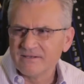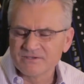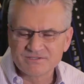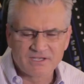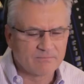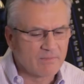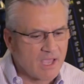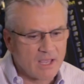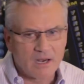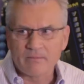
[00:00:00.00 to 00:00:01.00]
They'll say,
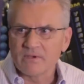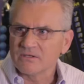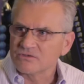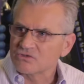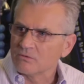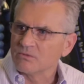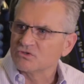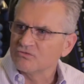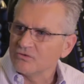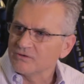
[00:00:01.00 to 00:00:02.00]
man, I'm eating so
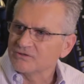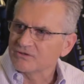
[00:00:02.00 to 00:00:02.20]
much food, it's